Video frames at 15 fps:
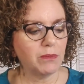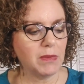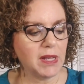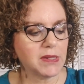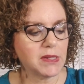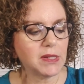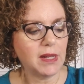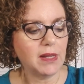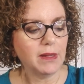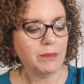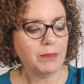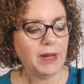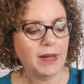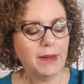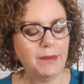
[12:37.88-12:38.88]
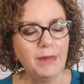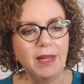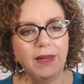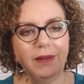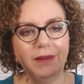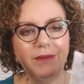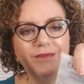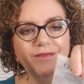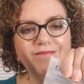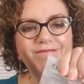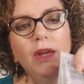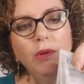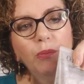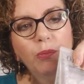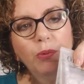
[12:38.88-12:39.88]
Mist and the Pomade,
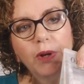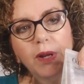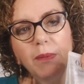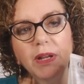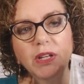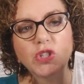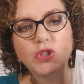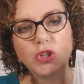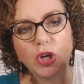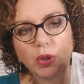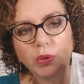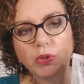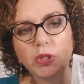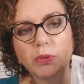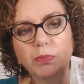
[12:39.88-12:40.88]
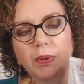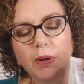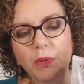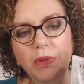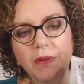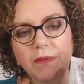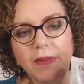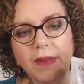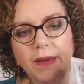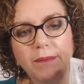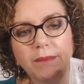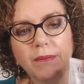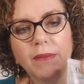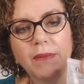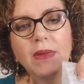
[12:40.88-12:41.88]
pretty much no to both of
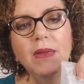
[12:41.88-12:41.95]
them